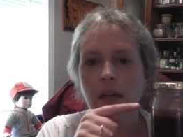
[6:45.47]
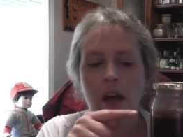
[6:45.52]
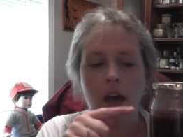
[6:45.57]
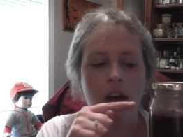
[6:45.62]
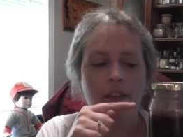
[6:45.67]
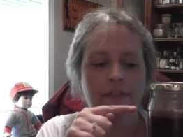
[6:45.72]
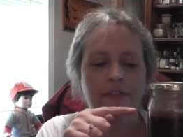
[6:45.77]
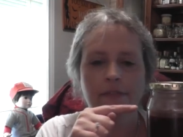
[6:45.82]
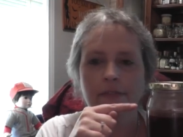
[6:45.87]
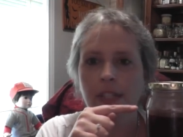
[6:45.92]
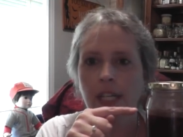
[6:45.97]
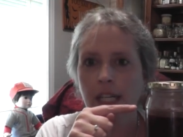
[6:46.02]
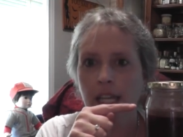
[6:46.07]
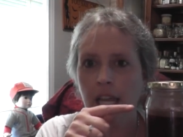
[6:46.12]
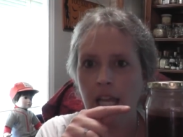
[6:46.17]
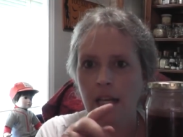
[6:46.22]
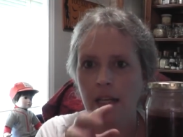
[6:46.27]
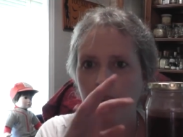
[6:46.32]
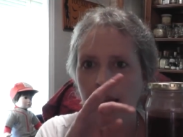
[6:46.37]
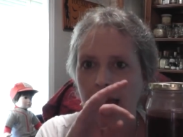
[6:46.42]
off
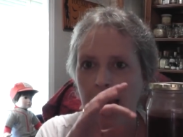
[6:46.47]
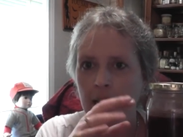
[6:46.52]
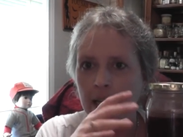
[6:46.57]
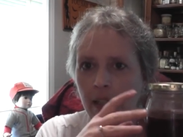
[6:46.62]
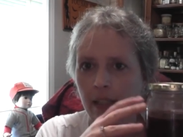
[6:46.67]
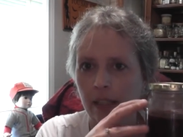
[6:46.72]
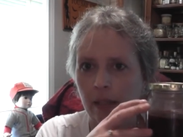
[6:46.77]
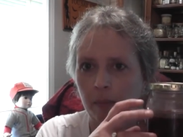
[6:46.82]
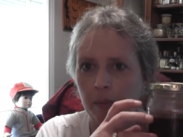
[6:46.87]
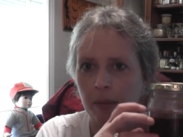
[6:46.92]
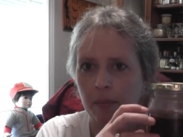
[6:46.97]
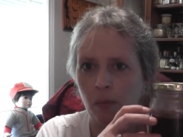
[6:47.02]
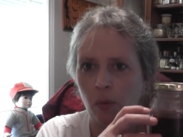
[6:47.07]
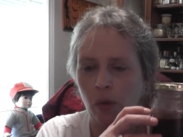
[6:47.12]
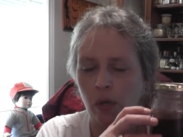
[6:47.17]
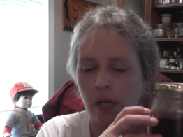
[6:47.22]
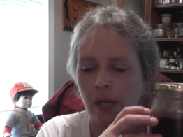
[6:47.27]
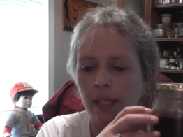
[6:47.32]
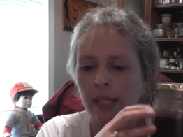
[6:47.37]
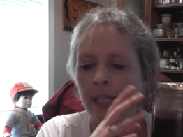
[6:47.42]
again, add a little bit
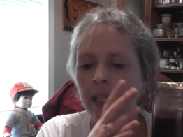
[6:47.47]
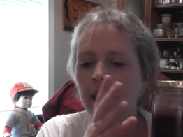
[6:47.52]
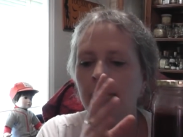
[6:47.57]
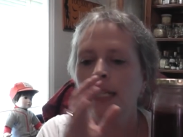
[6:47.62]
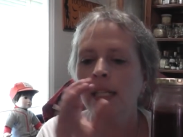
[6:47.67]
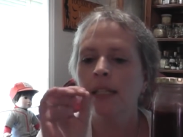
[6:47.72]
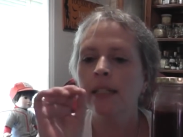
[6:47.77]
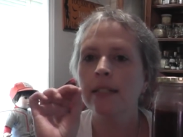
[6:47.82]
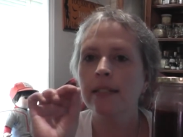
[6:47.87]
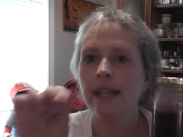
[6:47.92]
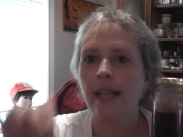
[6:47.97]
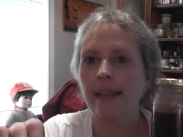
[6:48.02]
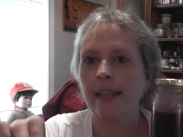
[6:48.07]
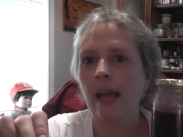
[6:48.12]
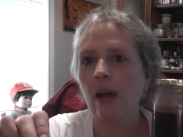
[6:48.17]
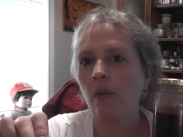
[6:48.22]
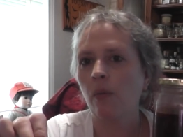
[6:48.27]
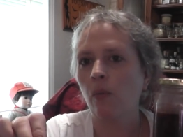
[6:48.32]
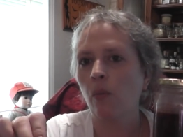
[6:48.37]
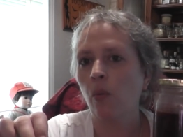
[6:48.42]
more. Set
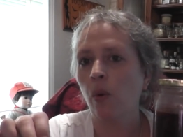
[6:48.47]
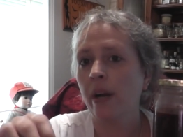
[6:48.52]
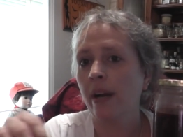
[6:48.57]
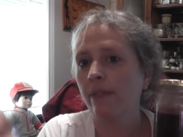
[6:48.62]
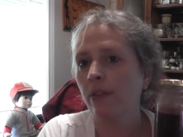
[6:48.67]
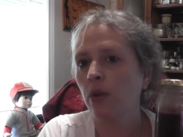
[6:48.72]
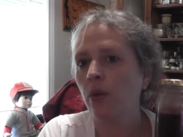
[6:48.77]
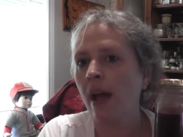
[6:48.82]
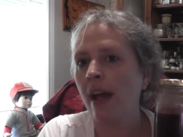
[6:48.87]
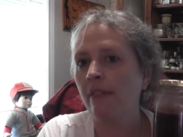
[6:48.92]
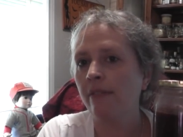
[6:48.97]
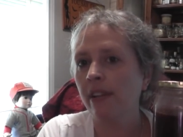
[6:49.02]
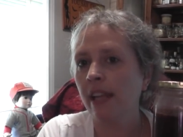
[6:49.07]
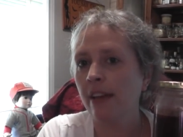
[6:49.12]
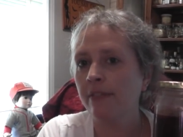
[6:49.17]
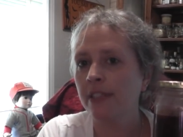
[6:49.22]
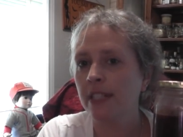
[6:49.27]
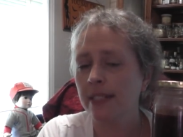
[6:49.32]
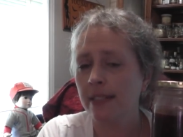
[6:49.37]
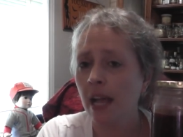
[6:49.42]
that, whatever you have
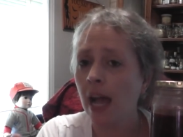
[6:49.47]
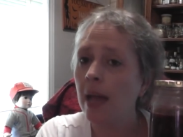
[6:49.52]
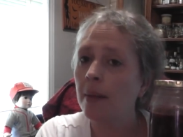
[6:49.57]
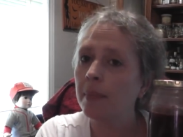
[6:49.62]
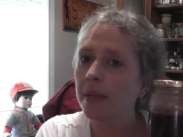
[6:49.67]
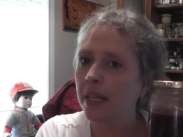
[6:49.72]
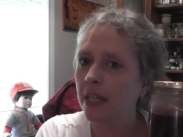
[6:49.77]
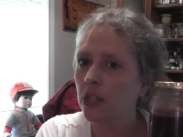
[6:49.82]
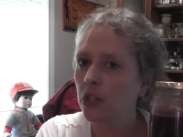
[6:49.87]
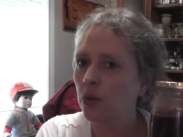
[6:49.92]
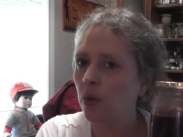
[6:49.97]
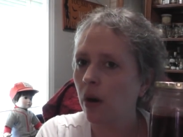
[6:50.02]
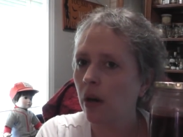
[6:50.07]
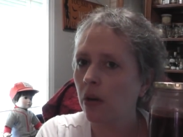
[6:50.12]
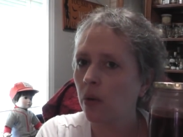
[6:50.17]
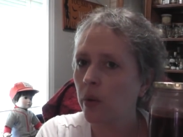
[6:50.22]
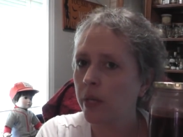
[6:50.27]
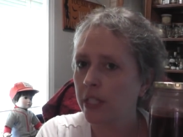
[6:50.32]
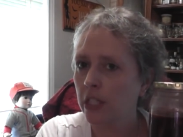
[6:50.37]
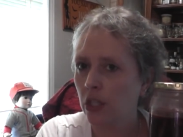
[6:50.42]
left aside, because you are
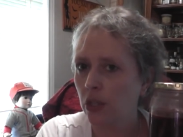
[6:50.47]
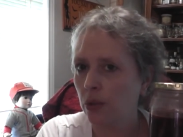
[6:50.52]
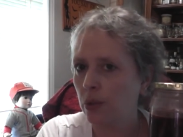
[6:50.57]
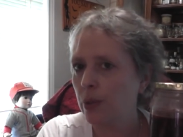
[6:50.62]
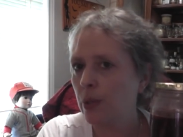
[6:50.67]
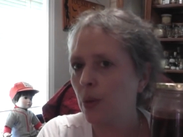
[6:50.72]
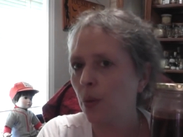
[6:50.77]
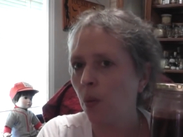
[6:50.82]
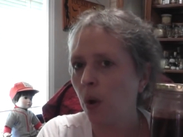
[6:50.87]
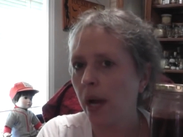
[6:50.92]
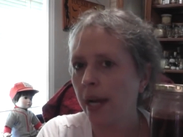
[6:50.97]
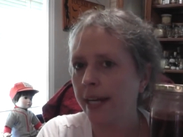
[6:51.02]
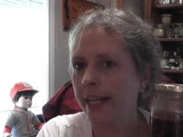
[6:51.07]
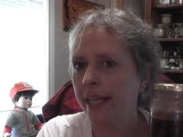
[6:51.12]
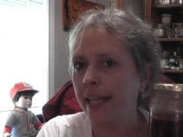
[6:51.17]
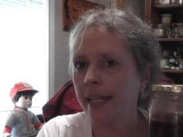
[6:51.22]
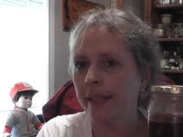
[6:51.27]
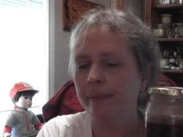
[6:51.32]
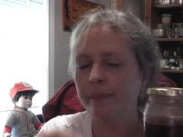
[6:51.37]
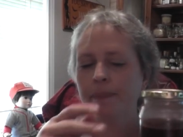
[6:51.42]
going to use the wine
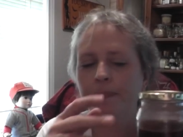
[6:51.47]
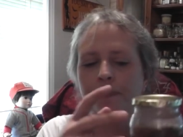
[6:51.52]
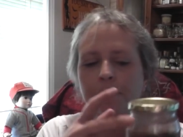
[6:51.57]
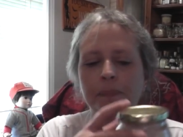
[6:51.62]
again.